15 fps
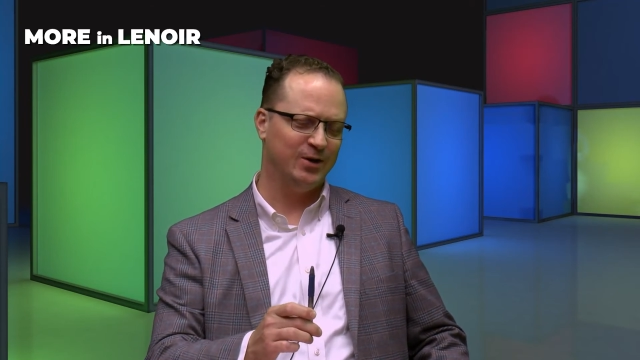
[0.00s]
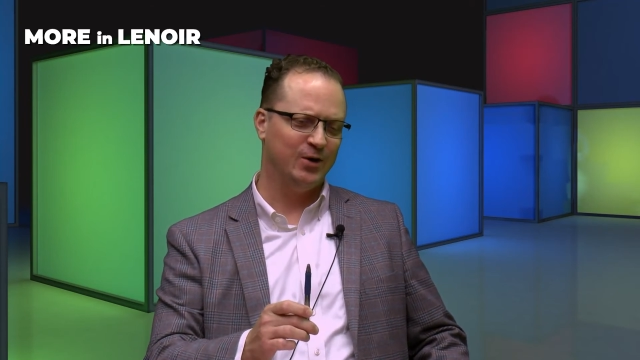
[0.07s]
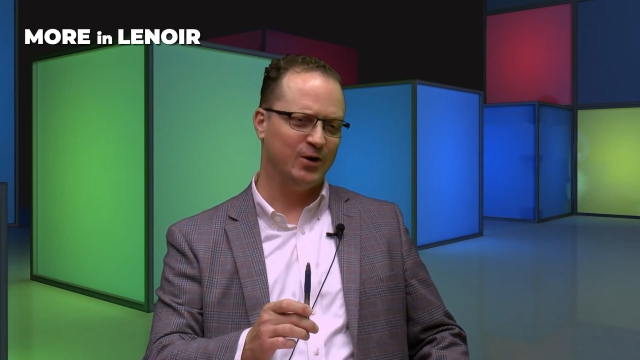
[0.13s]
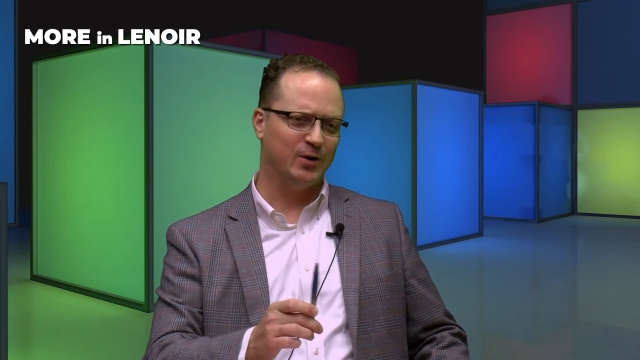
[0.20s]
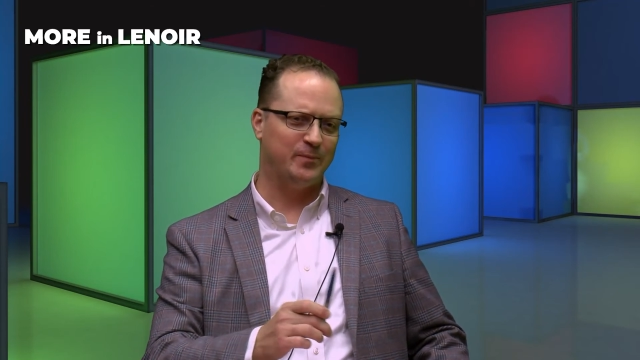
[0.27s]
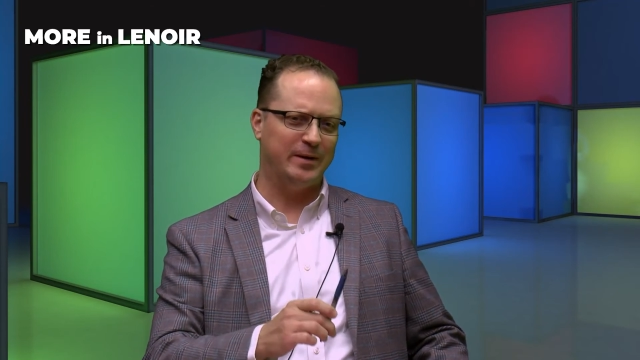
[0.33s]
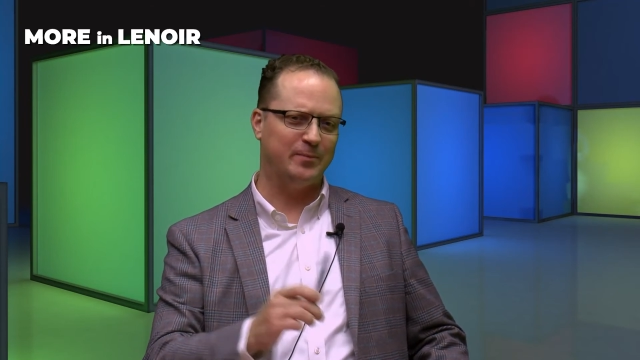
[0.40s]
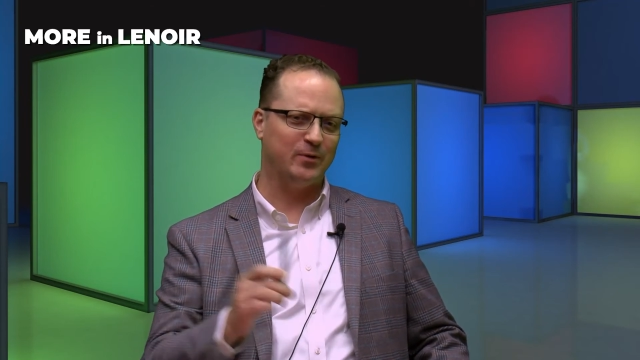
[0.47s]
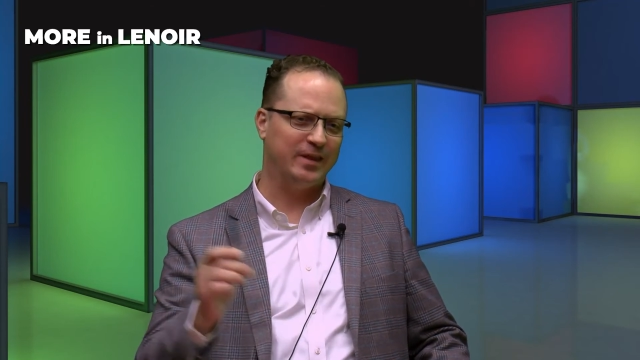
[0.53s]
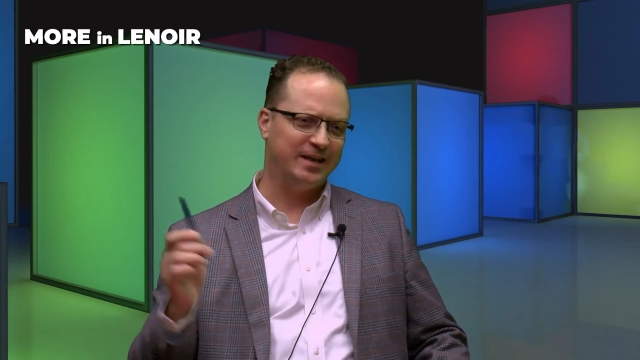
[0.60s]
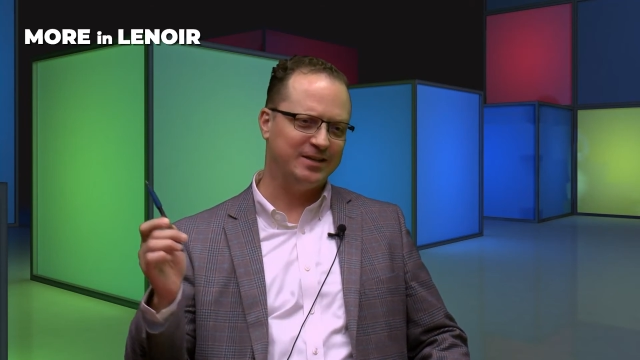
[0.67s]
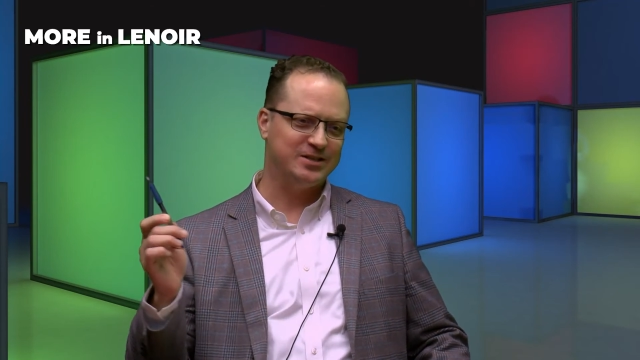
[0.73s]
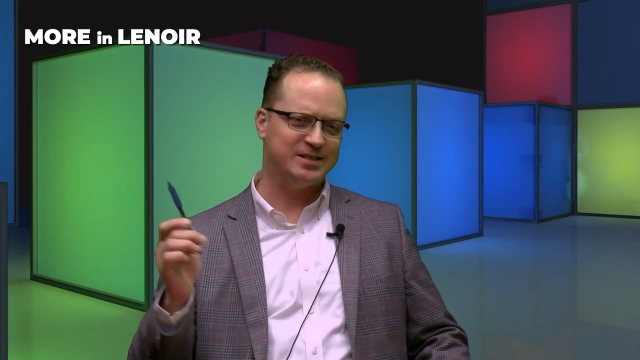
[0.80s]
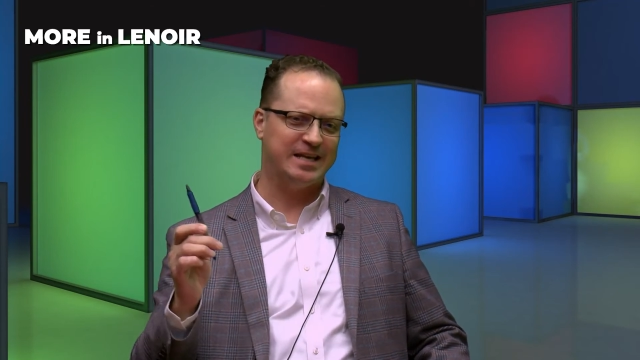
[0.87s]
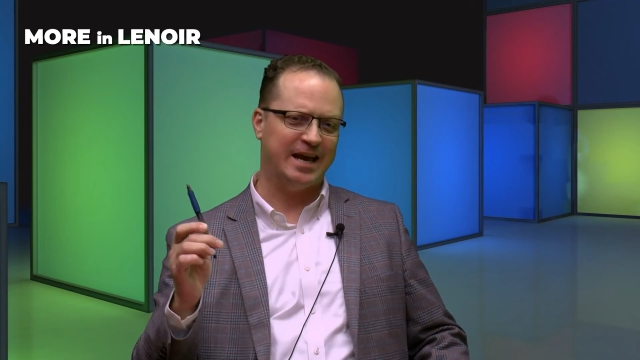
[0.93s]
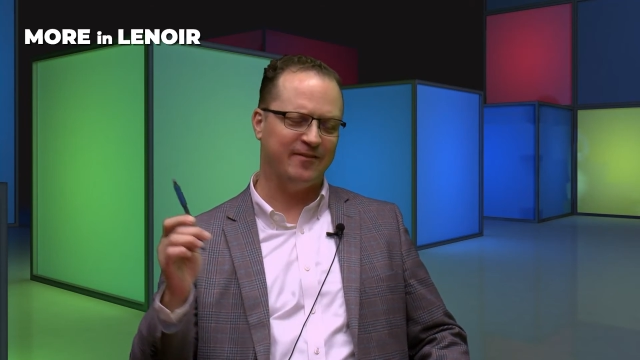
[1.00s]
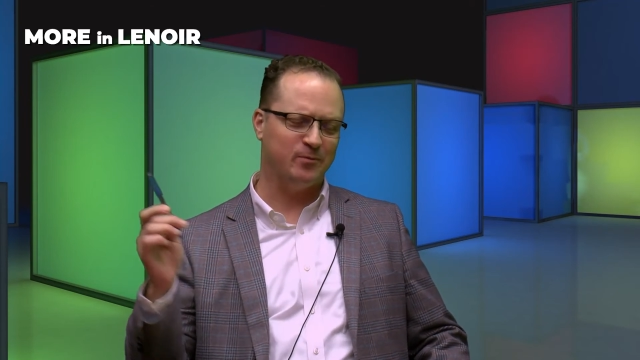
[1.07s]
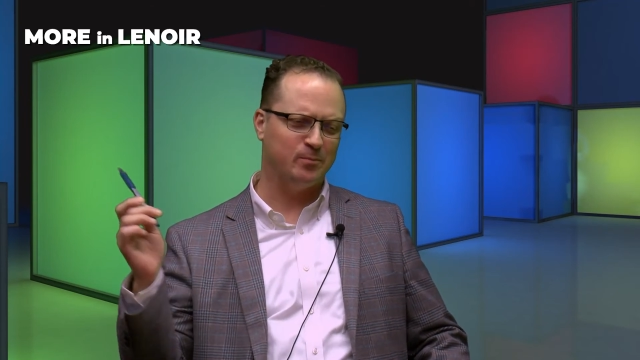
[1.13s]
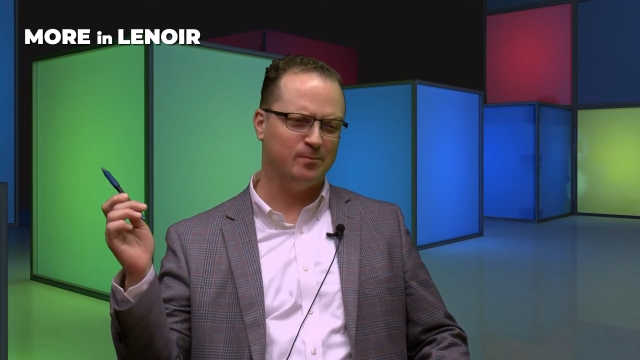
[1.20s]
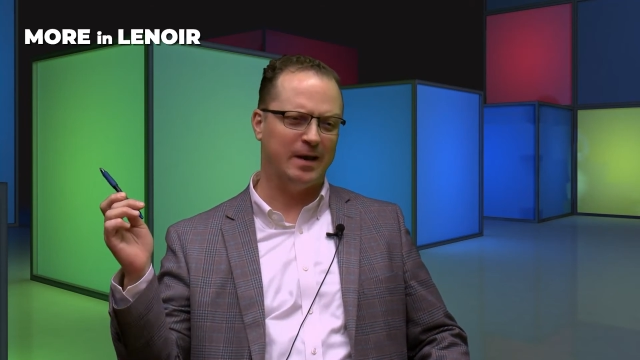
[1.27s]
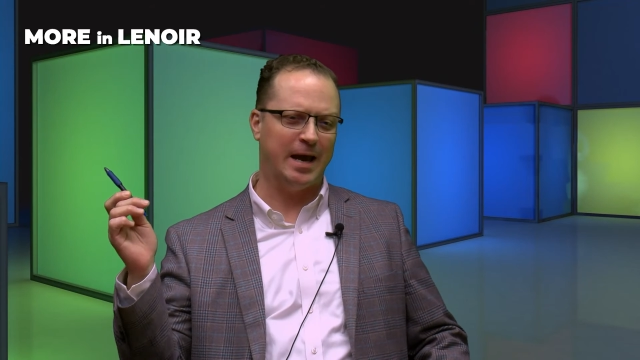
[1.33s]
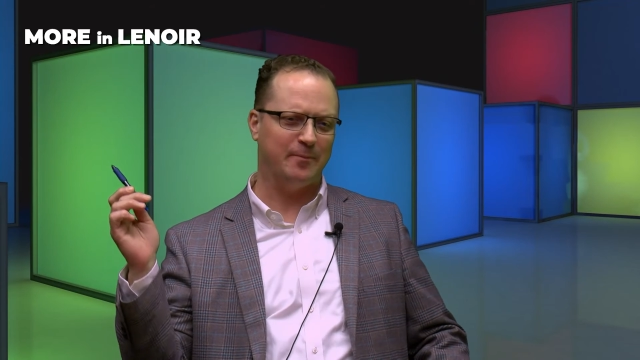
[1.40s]
or people that just
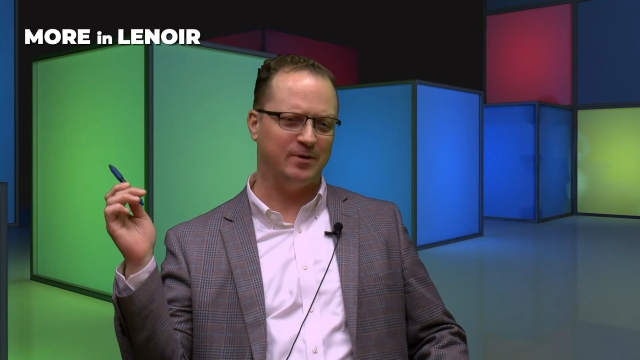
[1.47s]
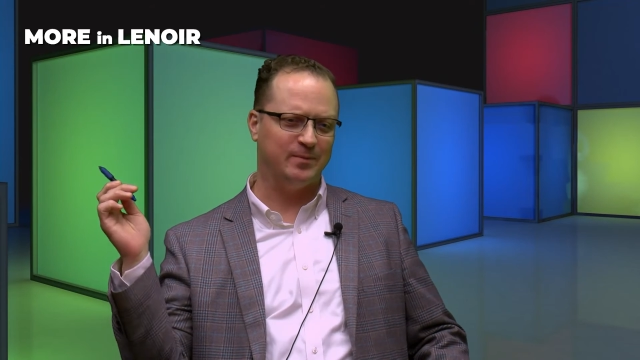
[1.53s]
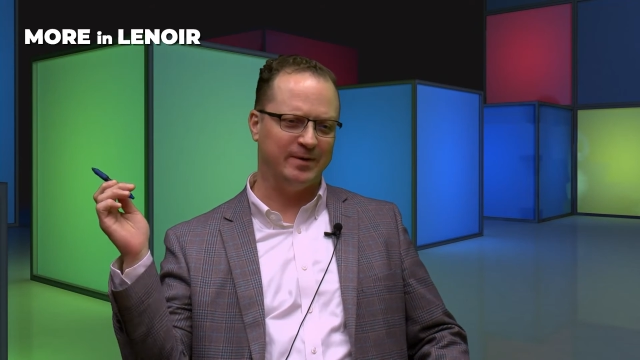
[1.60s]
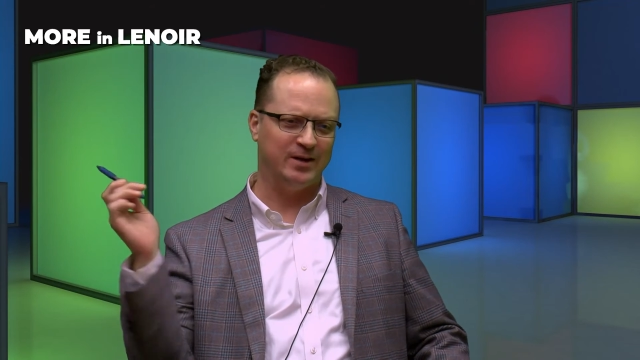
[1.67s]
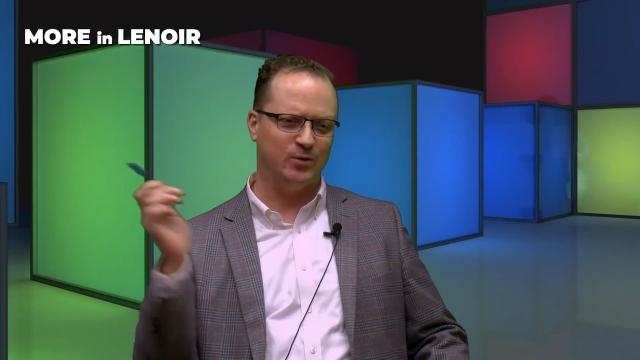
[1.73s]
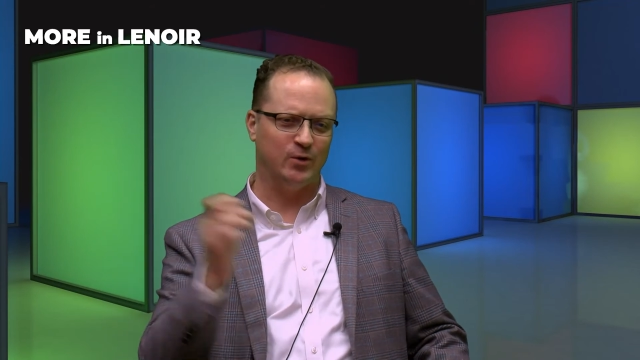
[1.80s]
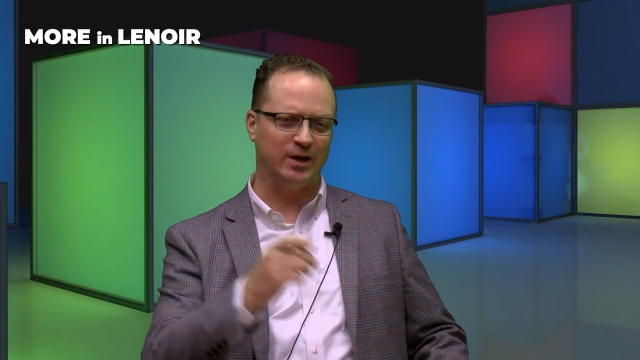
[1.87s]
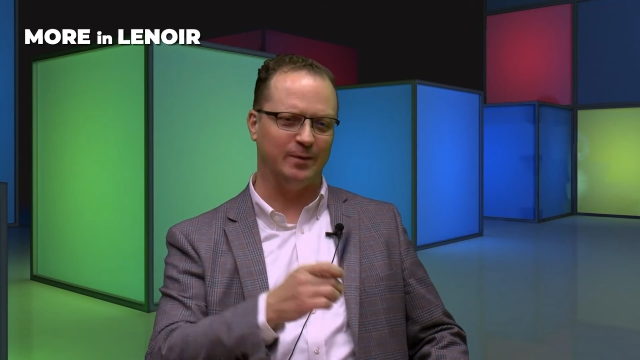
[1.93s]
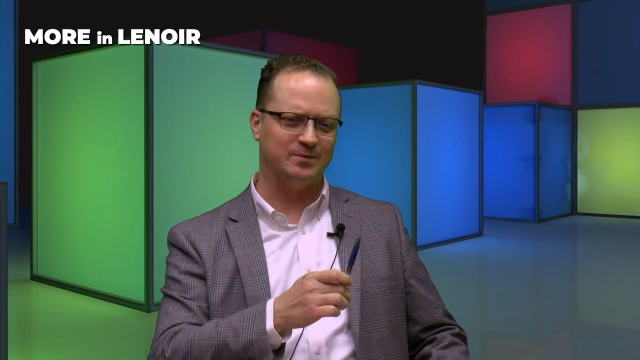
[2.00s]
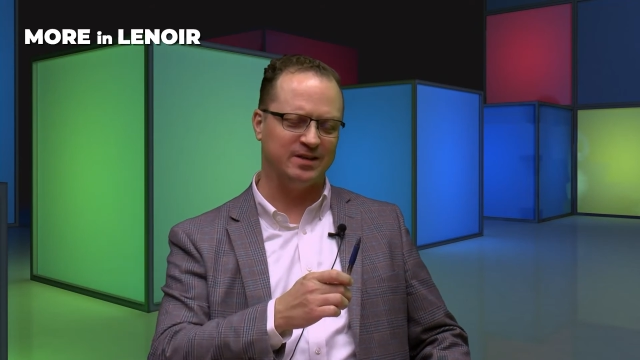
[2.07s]
happen to be going up